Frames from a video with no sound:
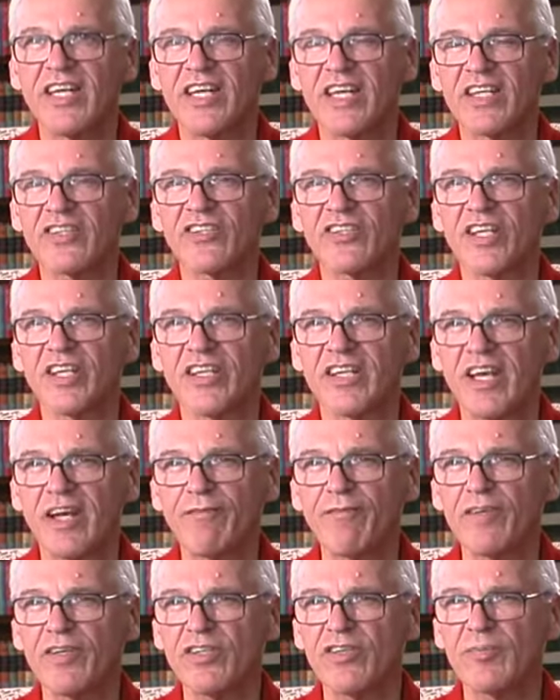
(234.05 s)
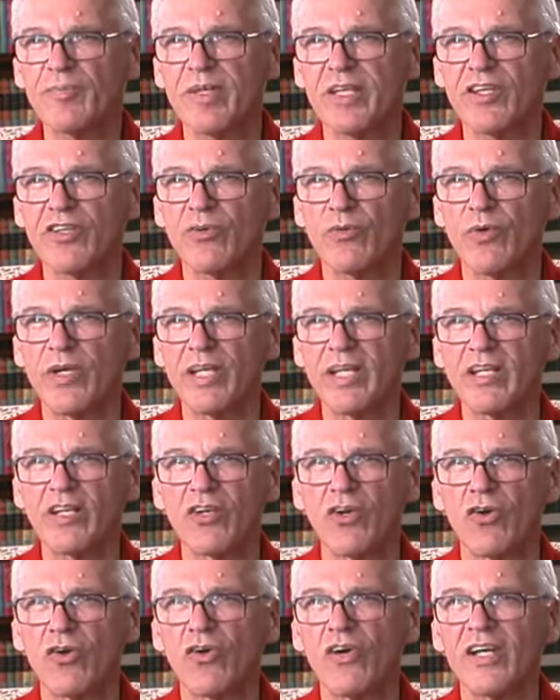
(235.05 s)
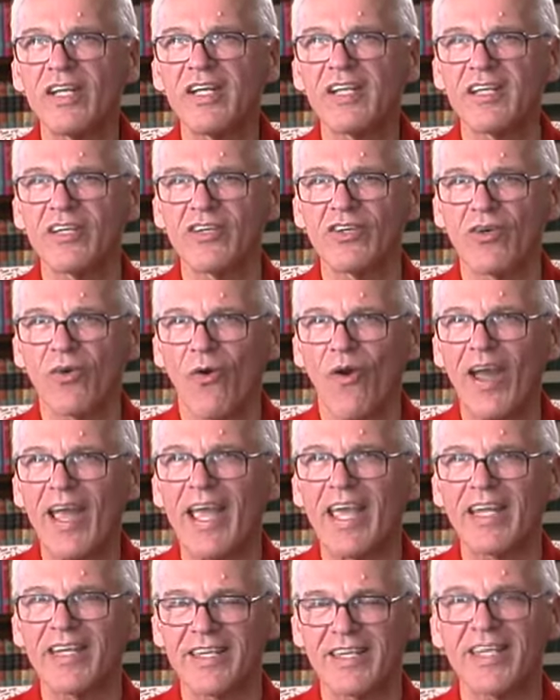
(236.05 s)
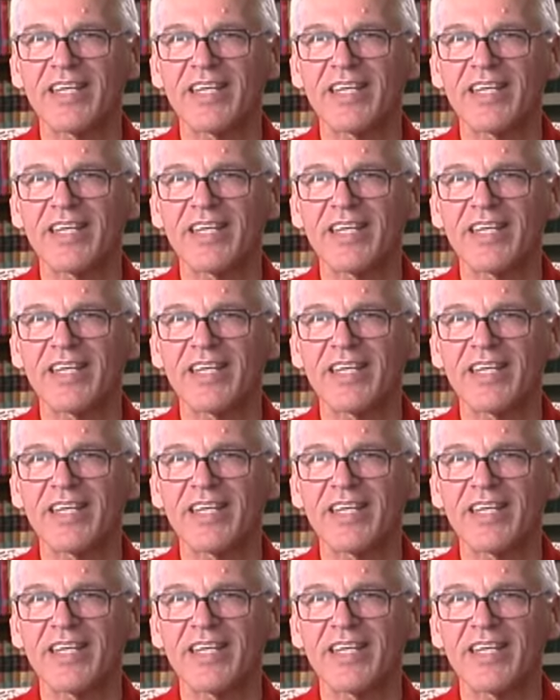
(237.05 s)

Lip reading: is the difference between good and great